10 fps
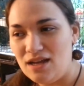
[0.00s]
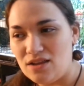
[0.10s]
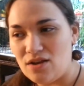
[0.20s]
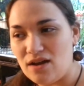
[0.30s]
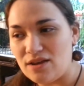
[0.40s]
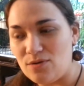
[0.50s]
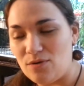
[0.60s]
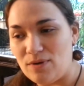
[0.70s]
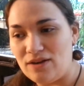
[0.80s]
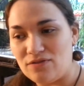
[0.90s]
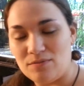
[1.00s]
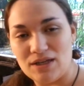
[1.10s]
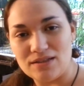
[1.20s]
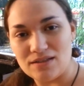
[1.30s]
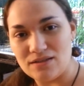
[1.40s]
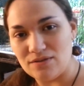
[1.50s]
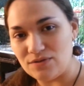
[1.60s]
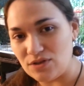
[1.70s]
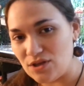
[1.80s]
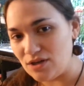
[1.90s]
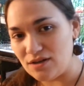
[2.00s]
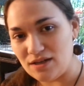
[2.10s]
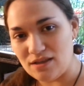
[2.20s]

knock you away from that sense of security,